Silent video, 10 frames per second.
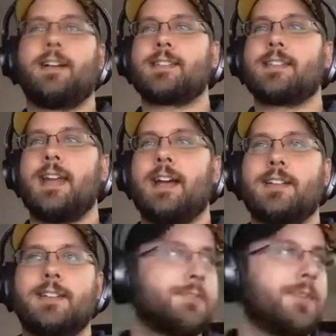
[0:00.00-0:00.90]

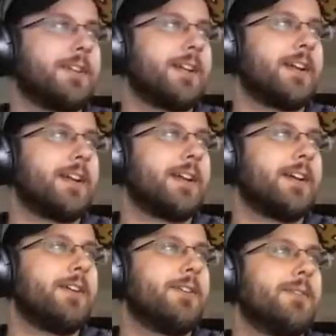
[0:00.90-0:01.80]

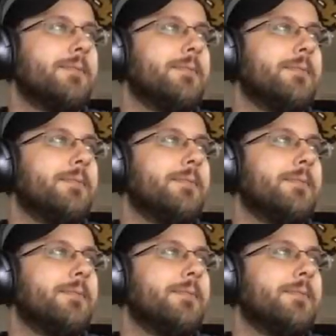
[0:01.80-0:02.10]
snack.expo.io